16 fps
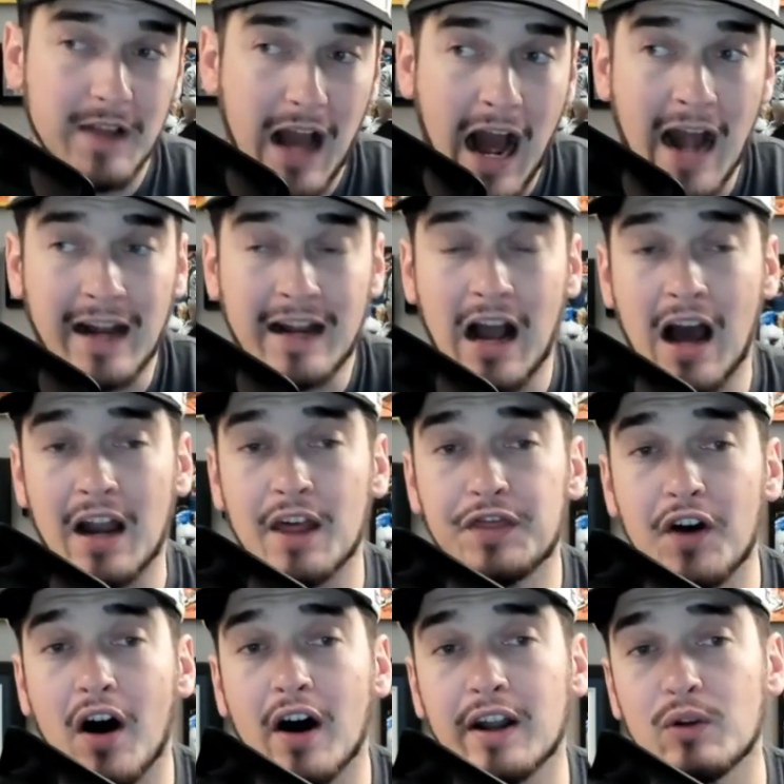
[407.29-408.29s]
I kind of
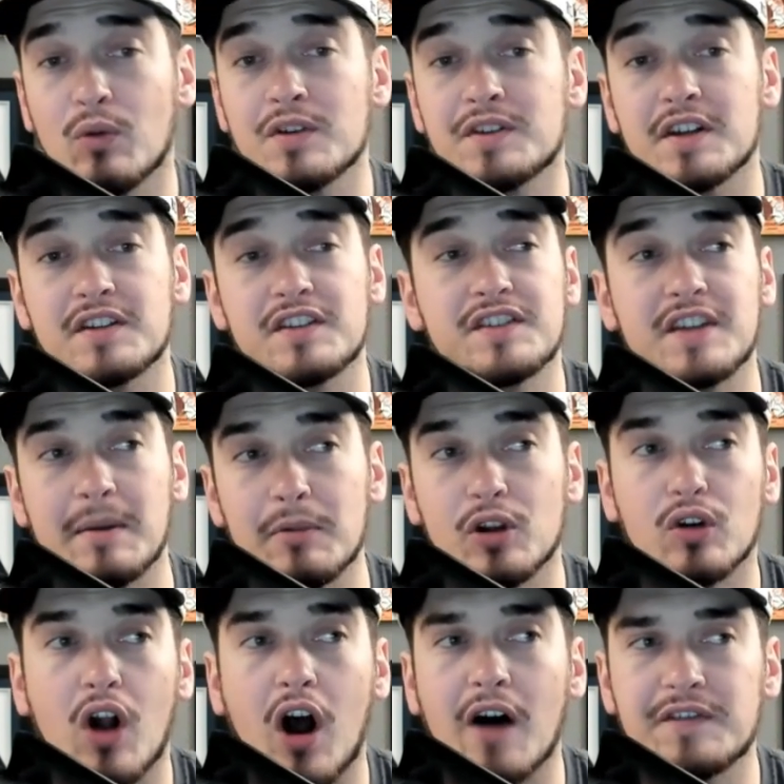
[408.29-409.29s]
thought it was a
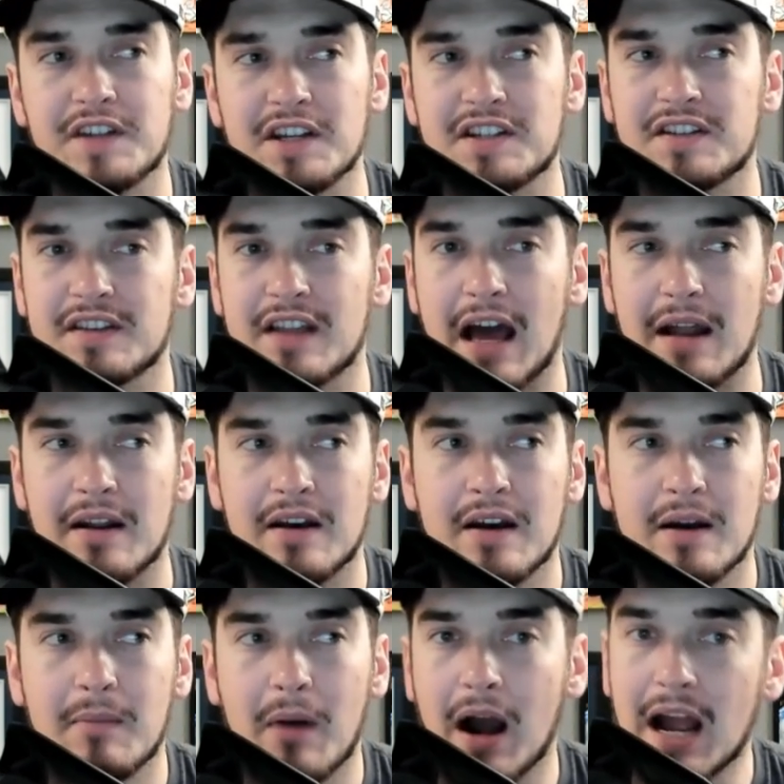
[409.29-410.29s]
similar offseason that
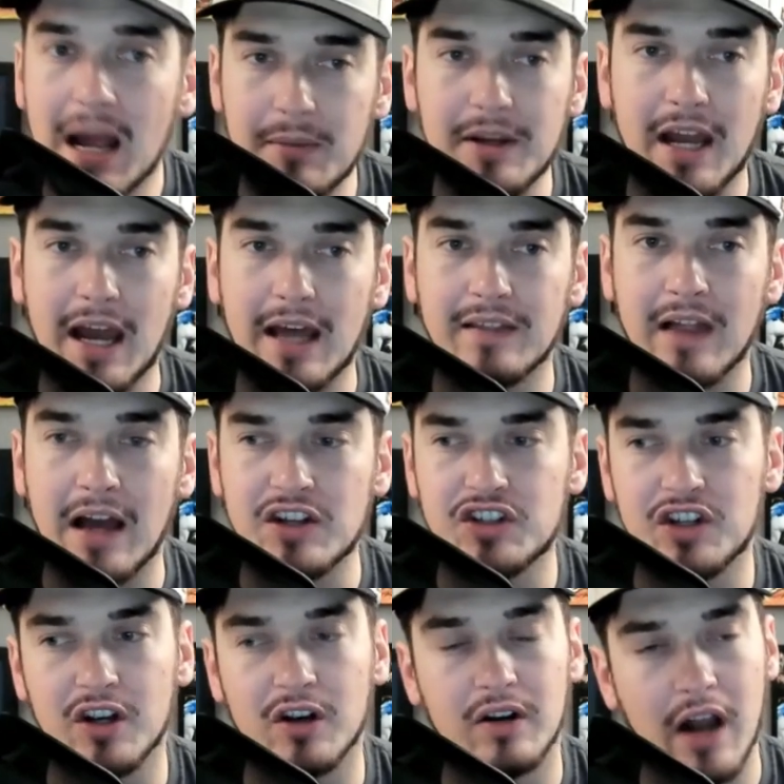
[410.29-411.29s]
Miami had
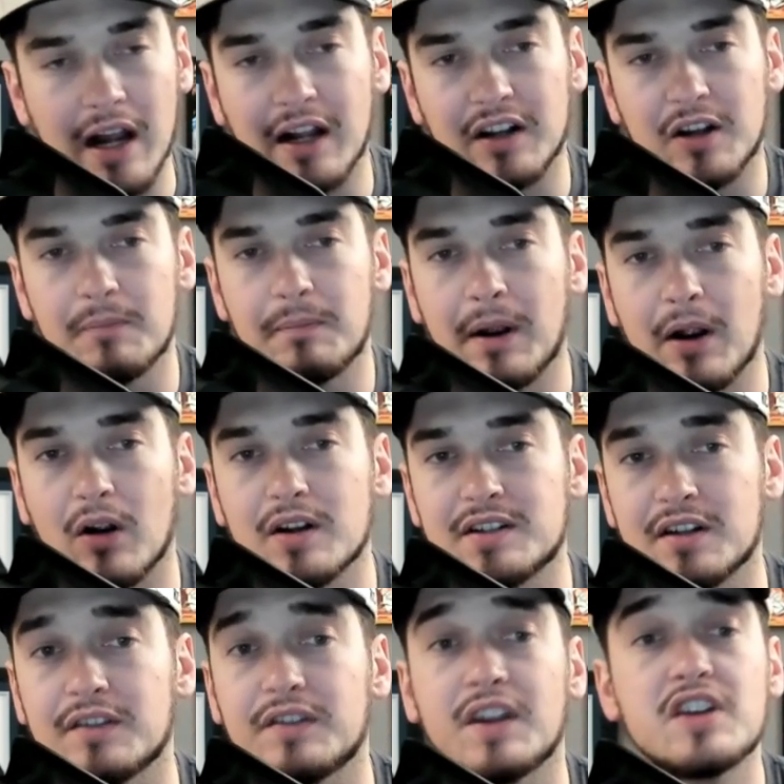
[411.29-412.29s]
last year, and I can compare it
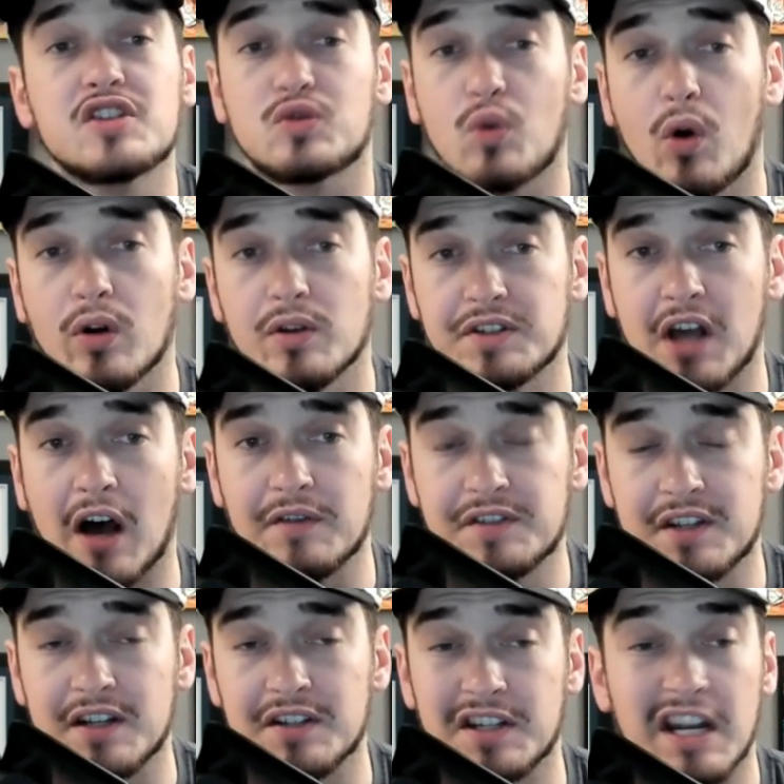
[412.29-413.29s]
to this Royals
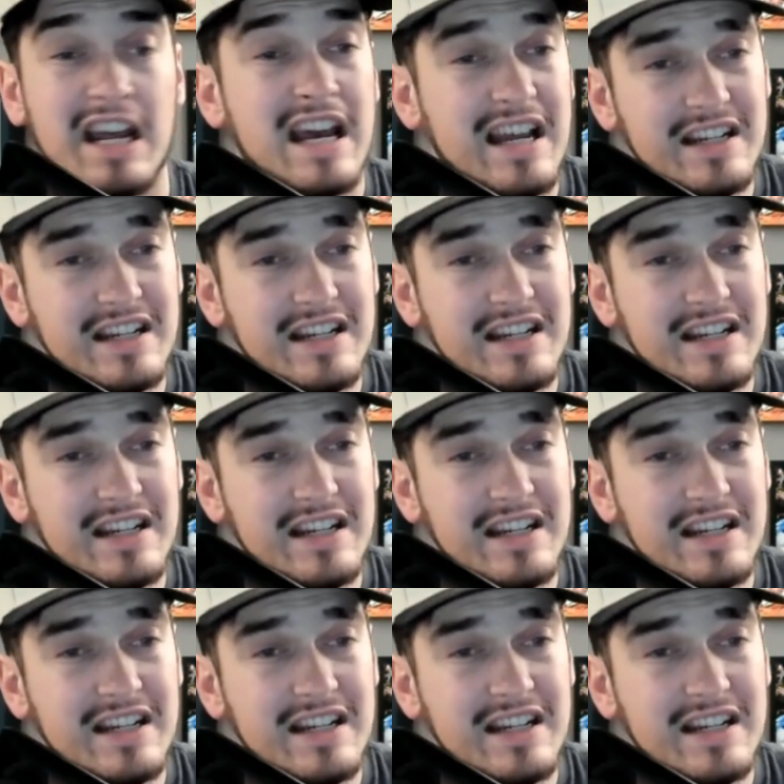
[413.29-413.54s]
offseason.